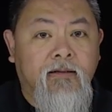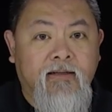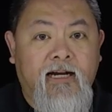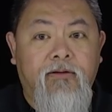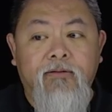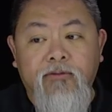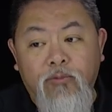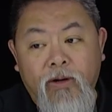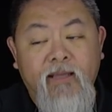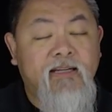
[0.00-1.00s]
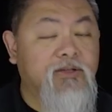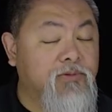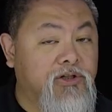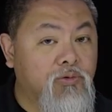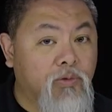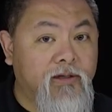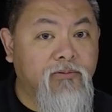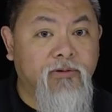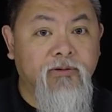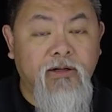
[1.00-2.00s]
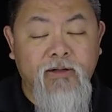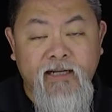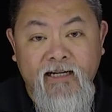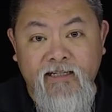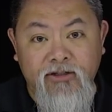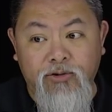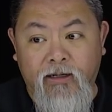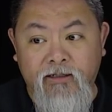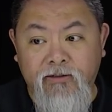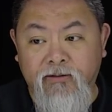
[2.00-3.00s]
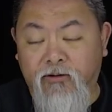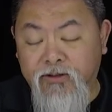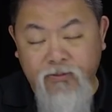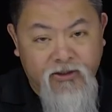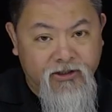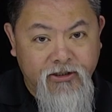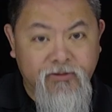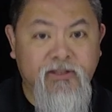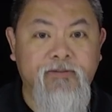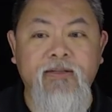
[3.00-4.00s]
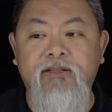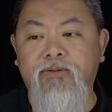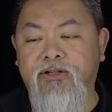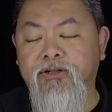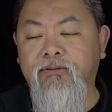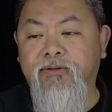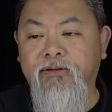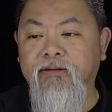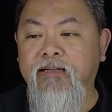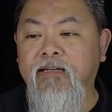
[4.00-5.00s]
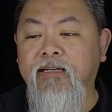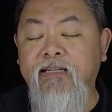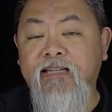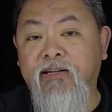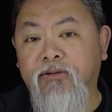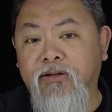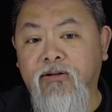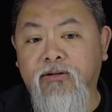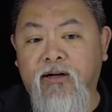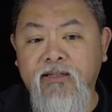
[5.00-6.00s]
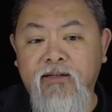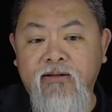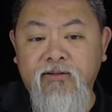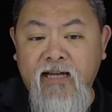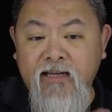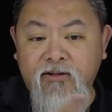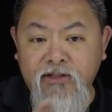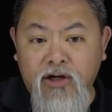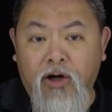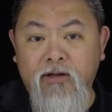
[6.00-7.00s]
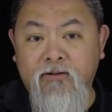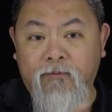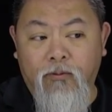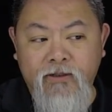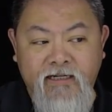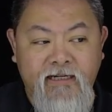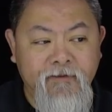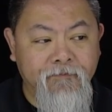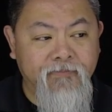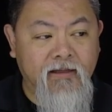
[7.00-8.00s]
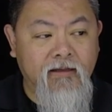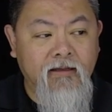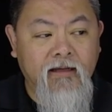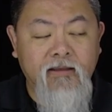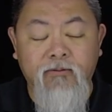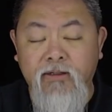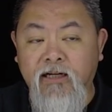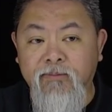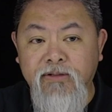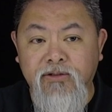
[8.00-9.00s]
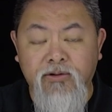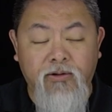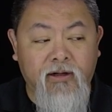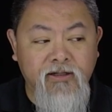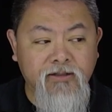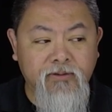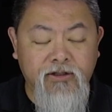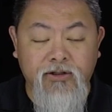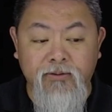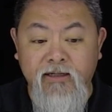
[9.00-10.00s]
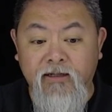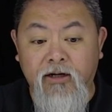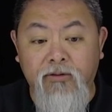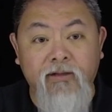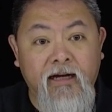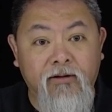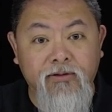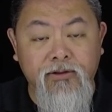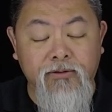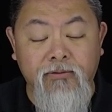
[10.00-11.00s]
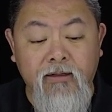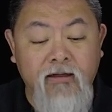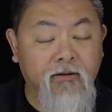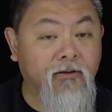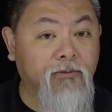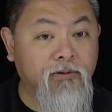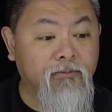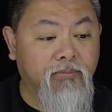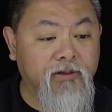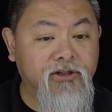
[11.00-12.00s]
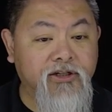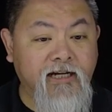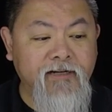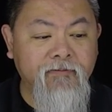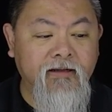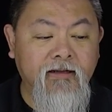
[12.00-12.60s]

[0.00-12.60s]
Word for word: Now, the way that switch one will go ahead and try and do it, or switch two, excuse me, switch two will do it, is that it will go across here and goes, hey, there's a cost of 14. And then when it comes across switch three to go down to the root bridge again,